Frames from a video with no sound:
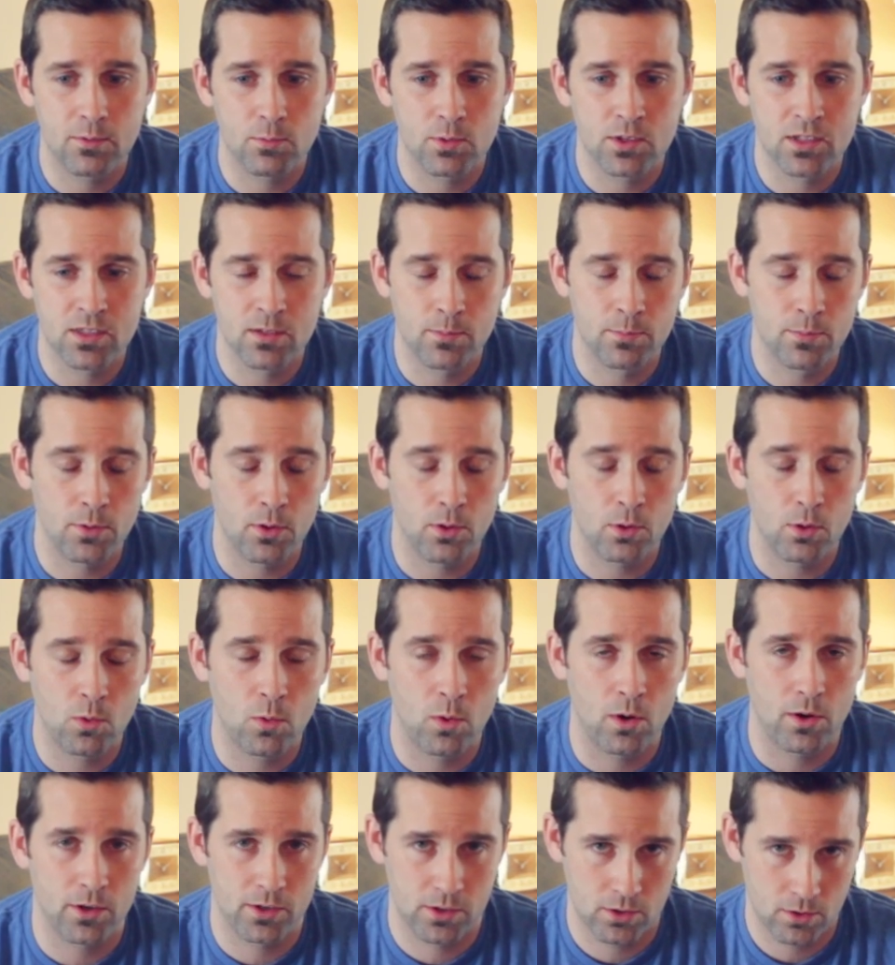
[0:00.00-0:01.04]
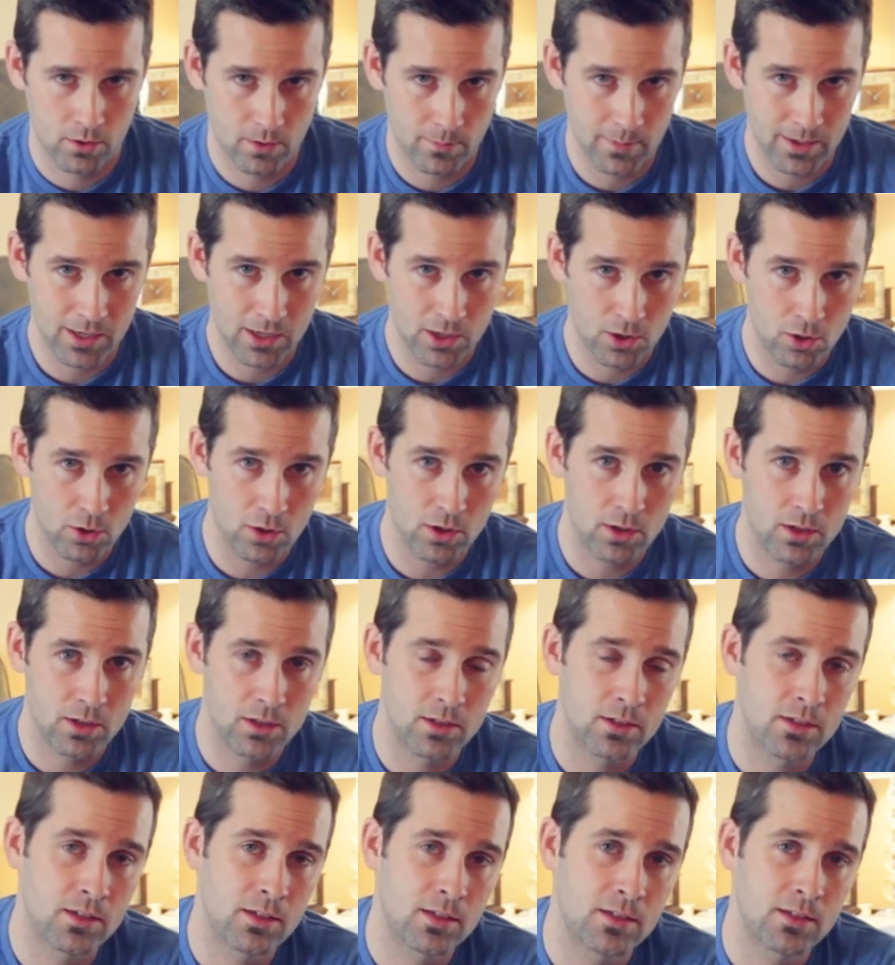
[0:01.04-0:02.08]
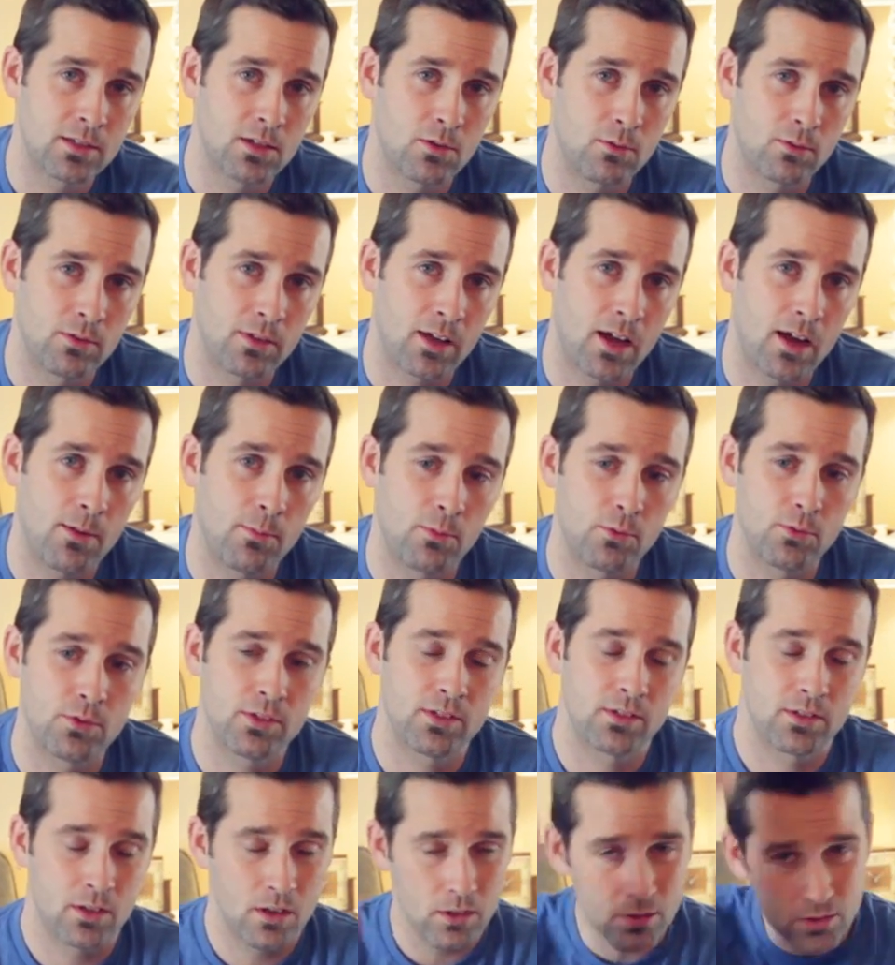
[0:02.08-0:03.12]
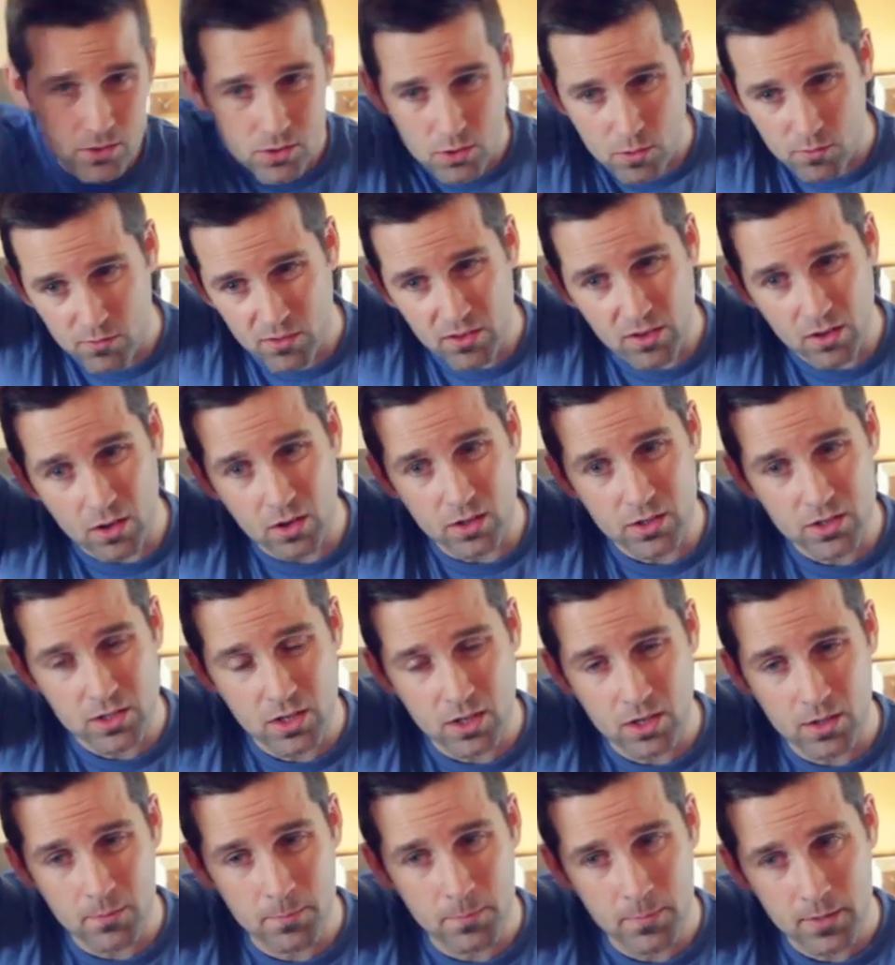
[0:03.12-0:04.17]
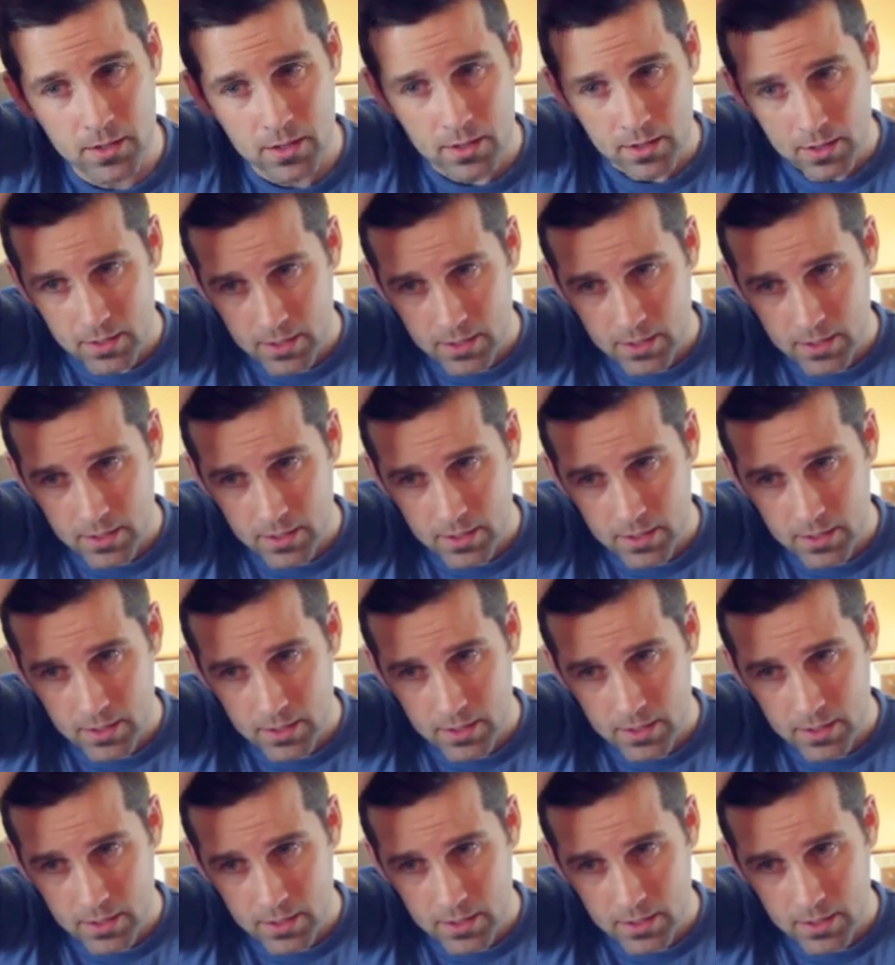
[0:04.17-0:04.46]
What's the build quality? Is it going to give me good, consistent, reliable results over the long term?